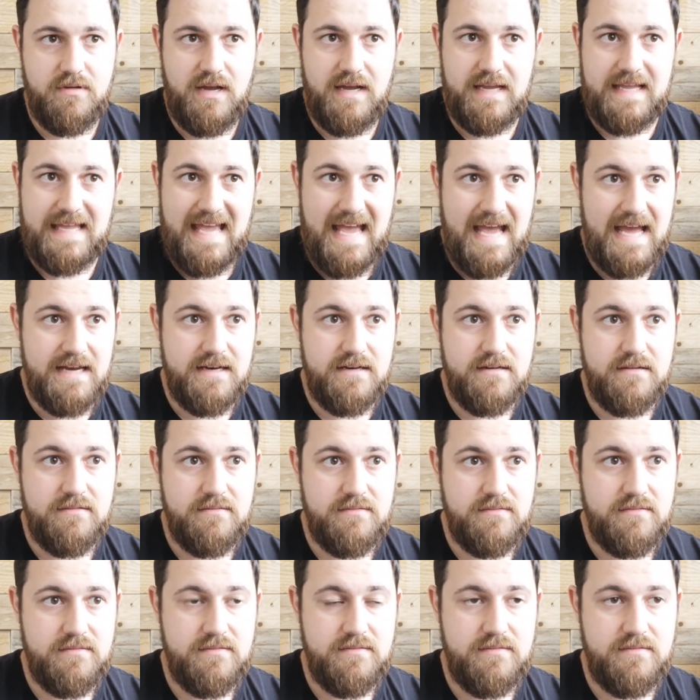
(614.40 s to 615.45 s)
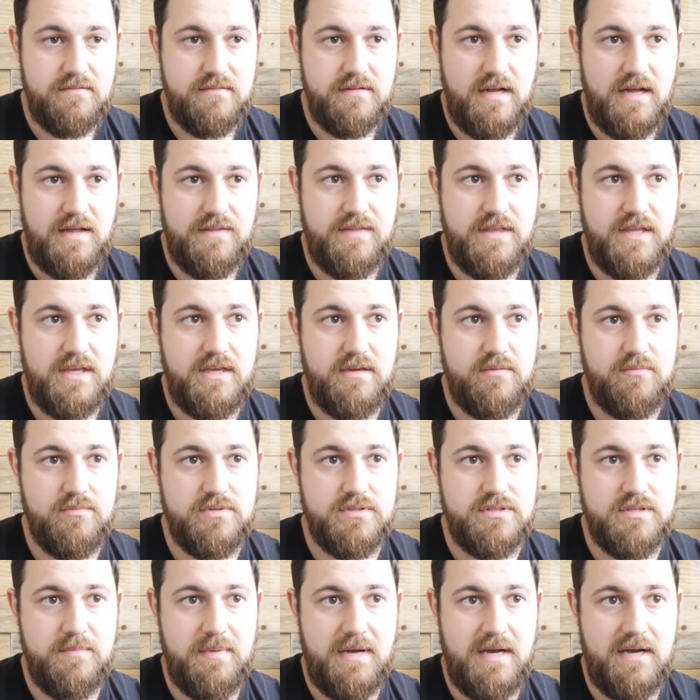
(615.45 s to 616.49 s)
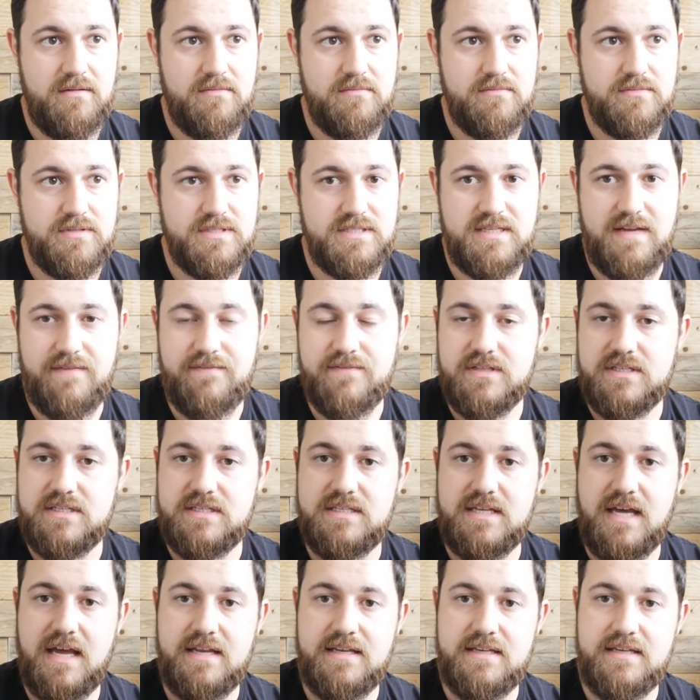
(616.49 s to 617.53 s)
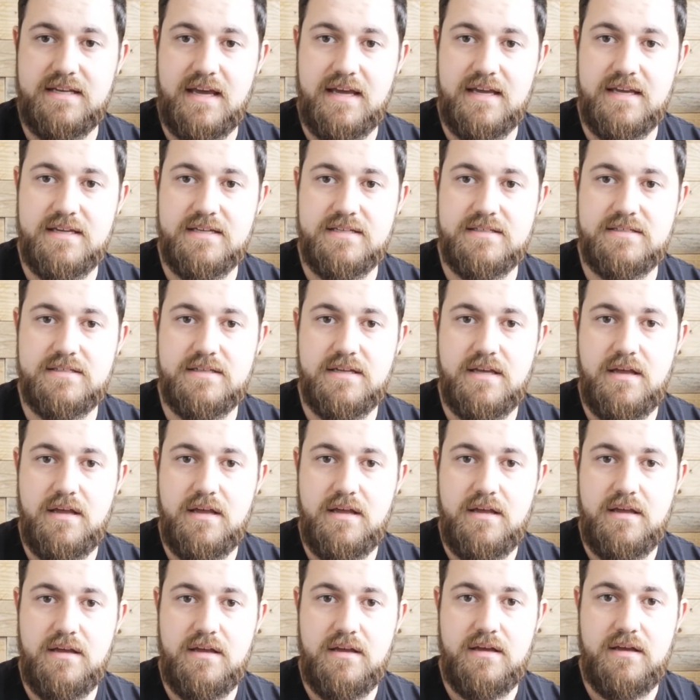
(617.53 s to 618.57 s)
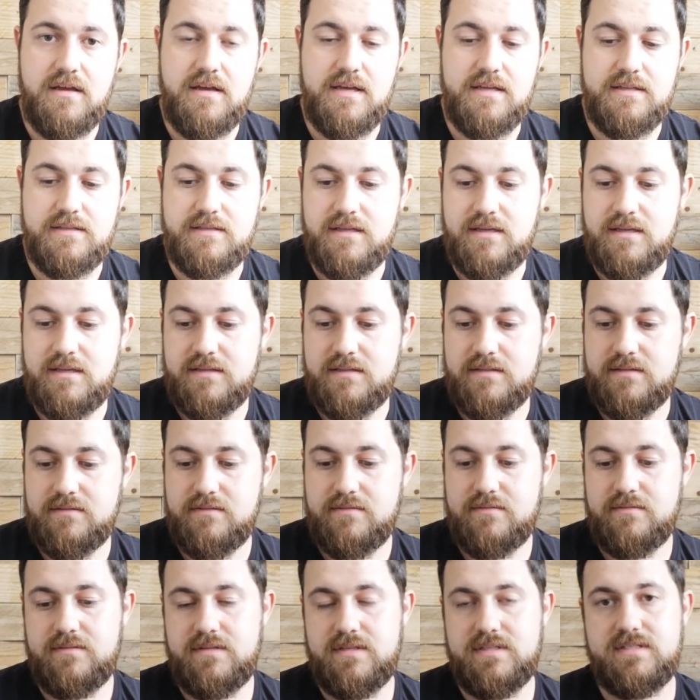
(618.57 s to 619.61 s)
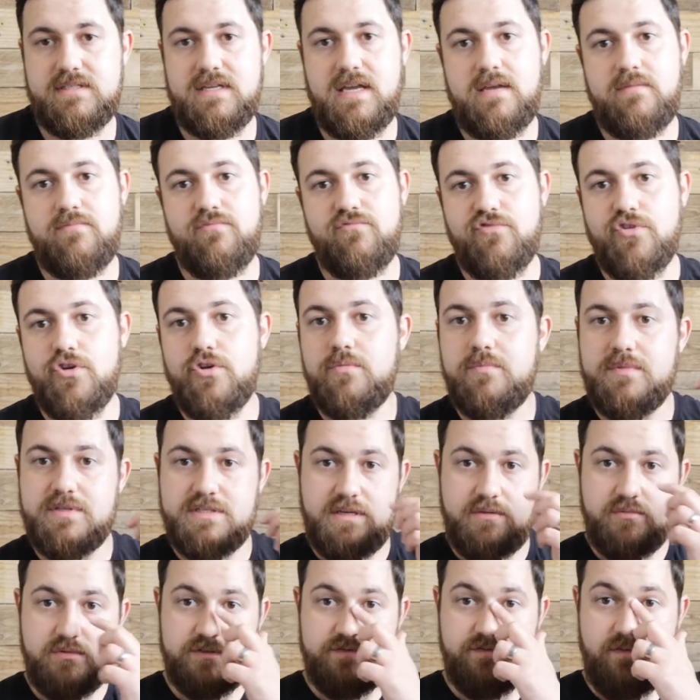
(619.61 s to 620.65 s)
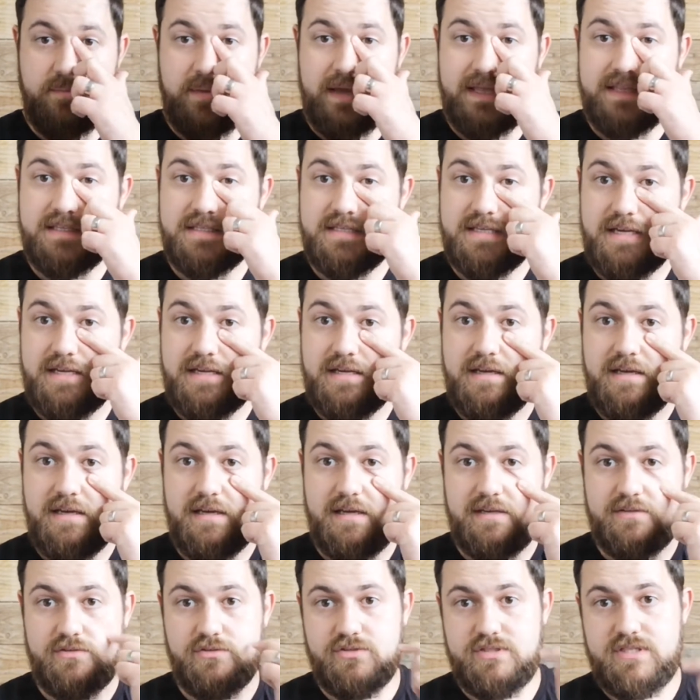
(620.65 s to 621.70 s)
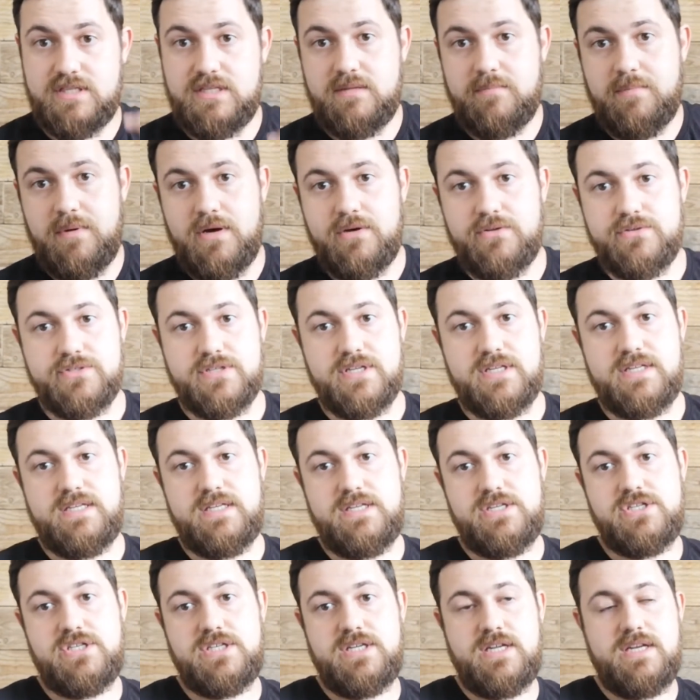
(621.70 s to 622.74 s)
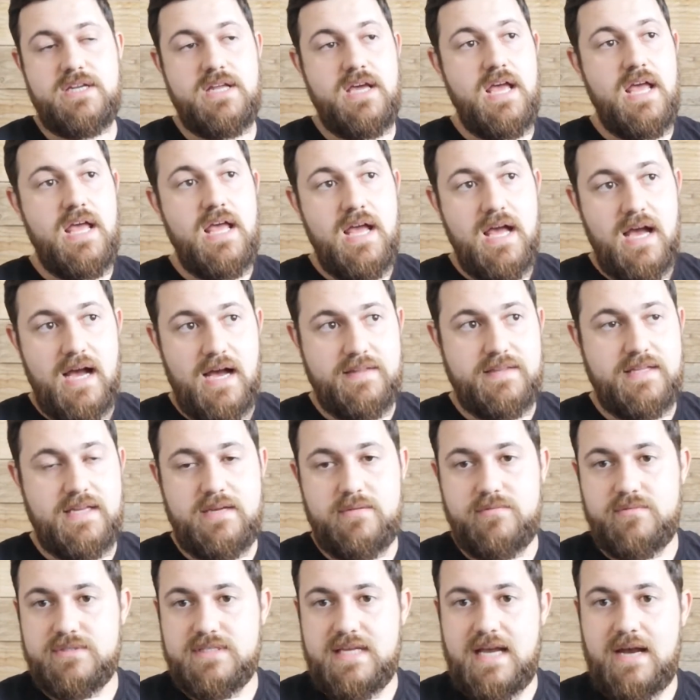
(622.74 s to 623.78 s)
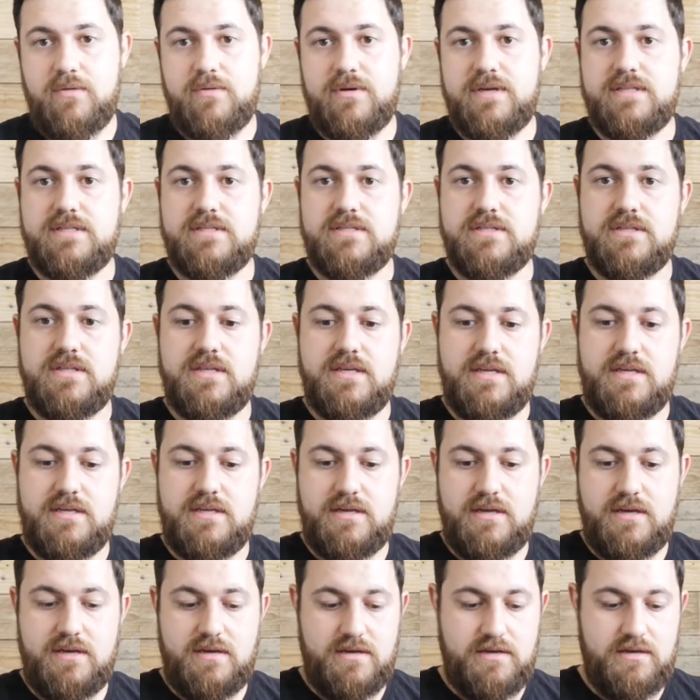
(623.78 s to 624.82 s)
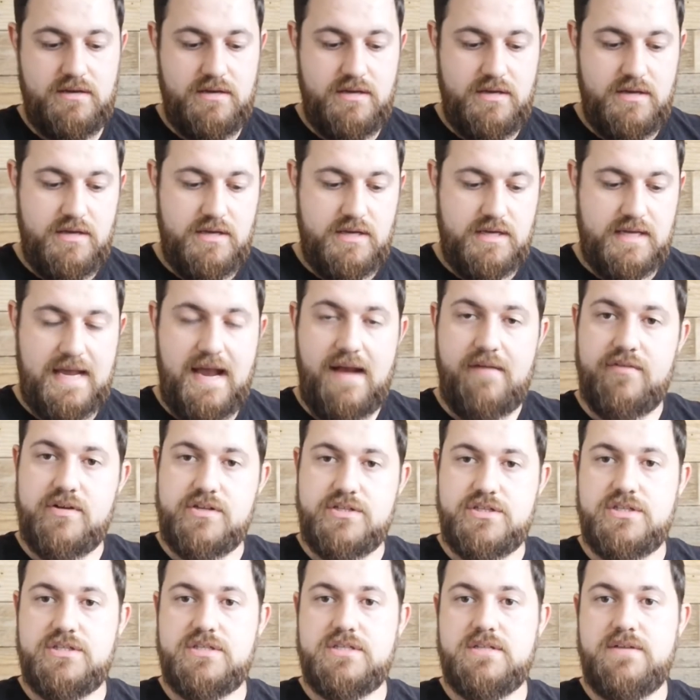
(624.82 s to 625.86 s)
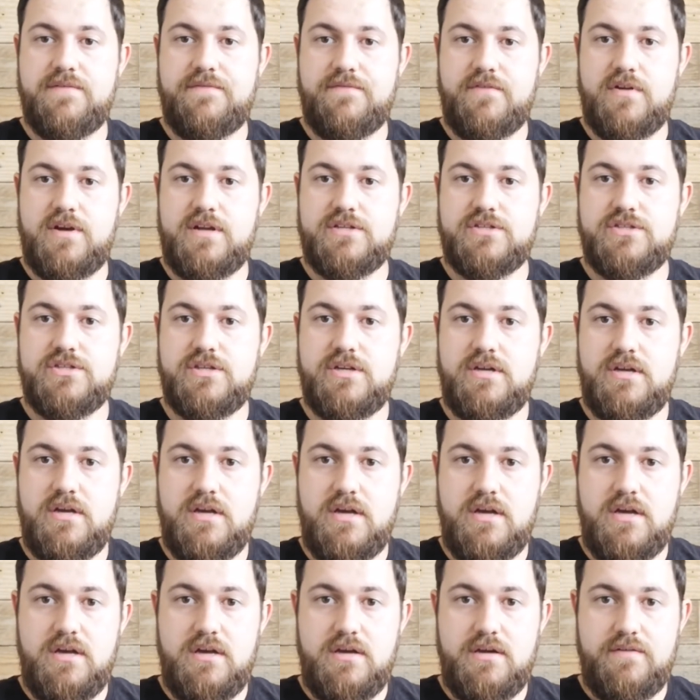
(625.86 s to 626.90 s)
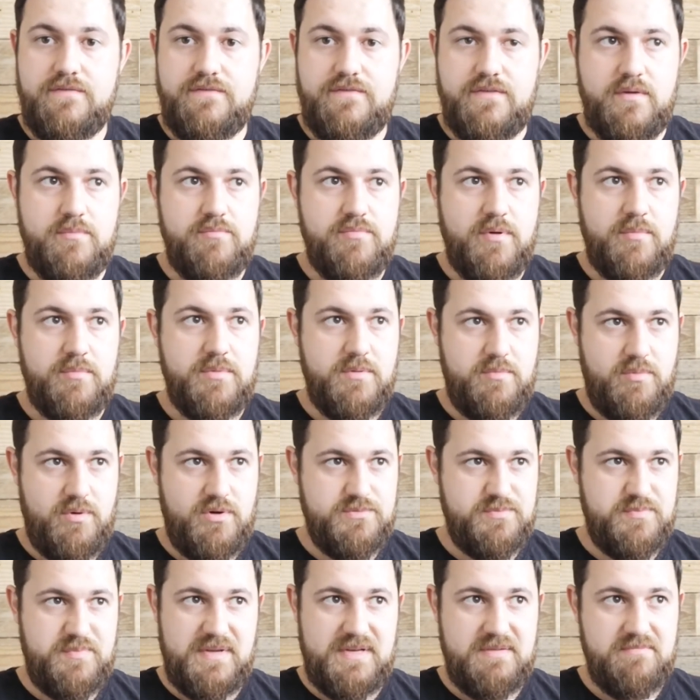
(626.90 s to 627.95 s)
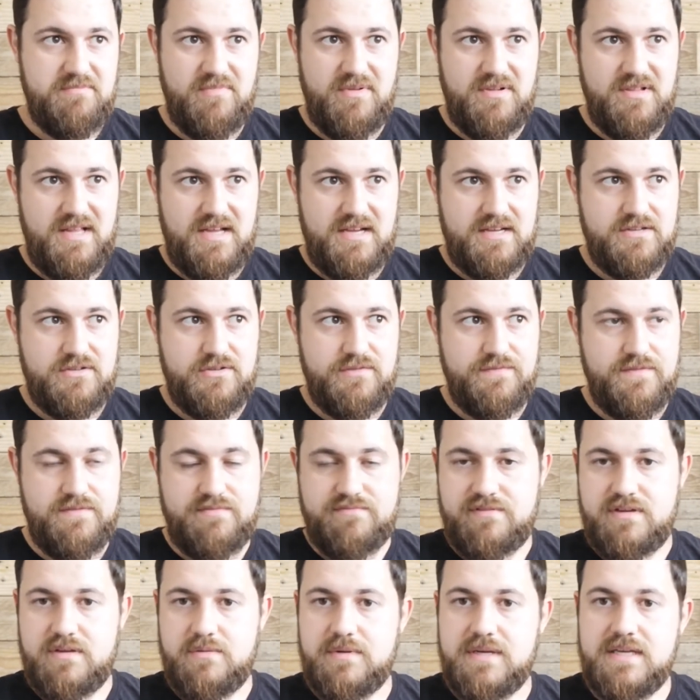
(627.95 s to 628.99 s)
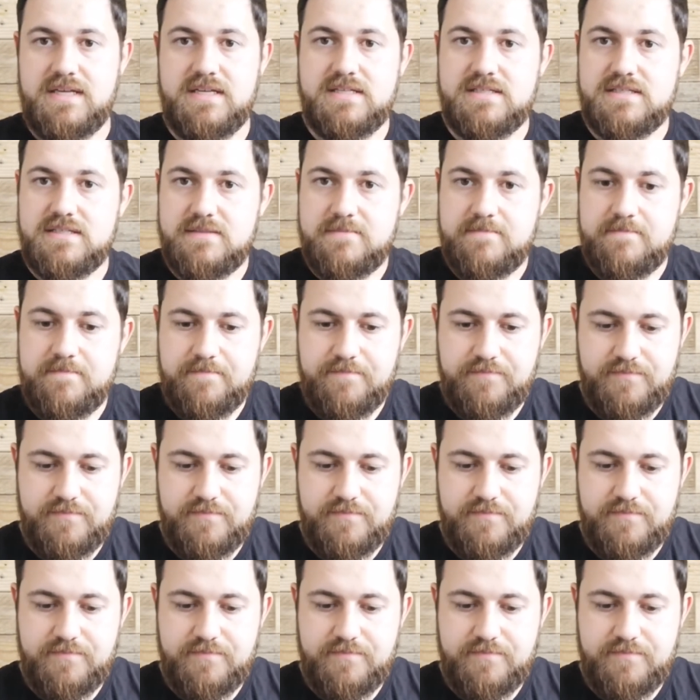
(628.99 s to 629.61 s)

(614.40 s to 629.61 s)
again, I think it was about 7 to 10 days in the same room as it was fermenting, it just in the bottles conditioning, and then it was out into the garage, into the fridge for probably what been like another 3 weeks.